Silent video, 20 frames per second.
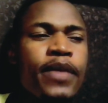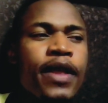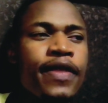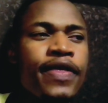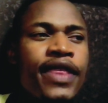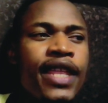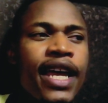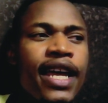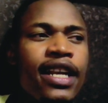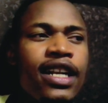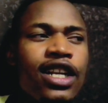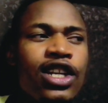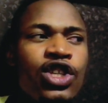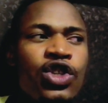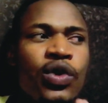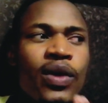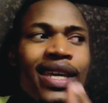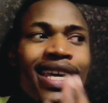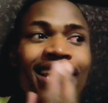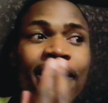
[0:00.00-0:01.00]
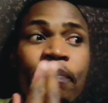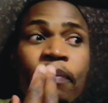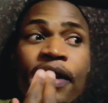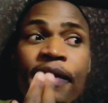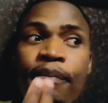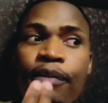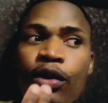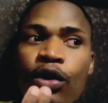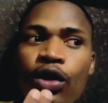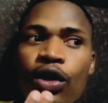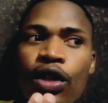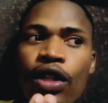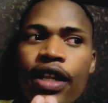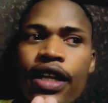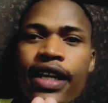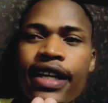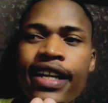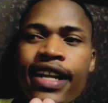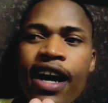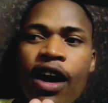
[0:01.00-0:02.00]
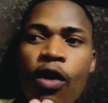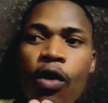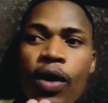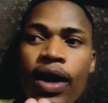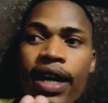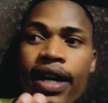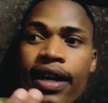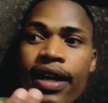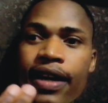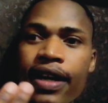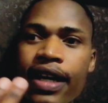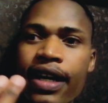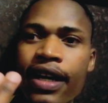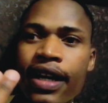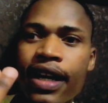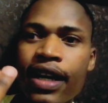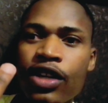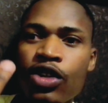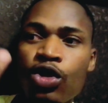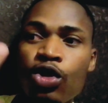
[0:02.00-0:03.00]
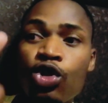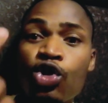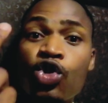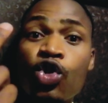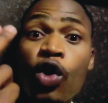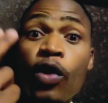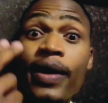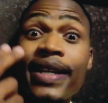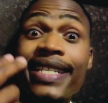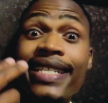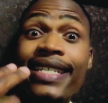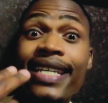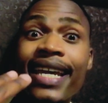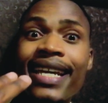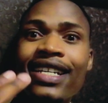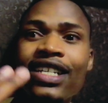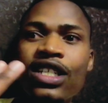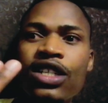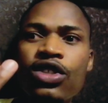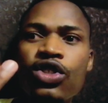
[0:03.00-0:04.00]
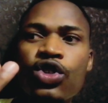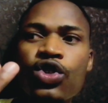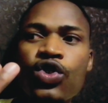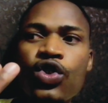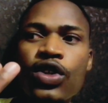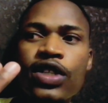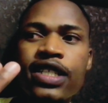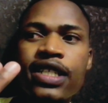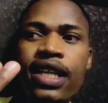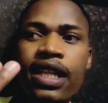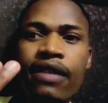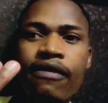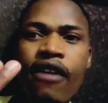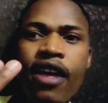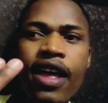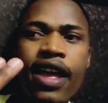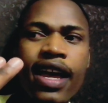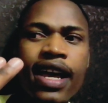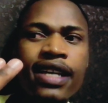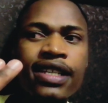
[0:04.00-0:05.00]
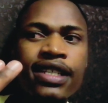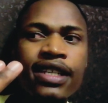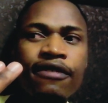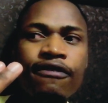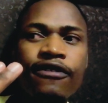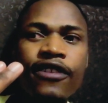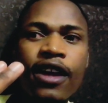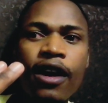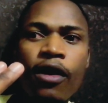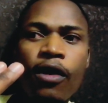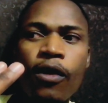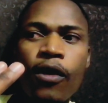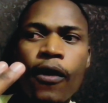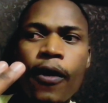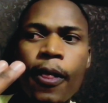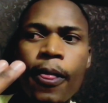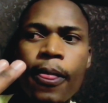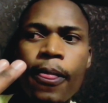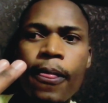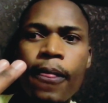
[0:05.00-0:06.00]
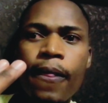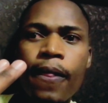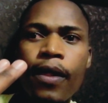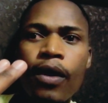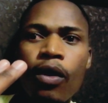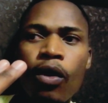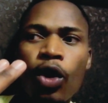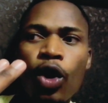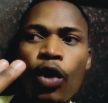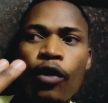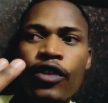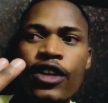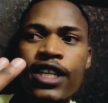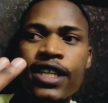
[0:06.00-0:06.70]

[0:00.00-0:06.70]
then you get people, now you draw attention to yourself, as if now all of a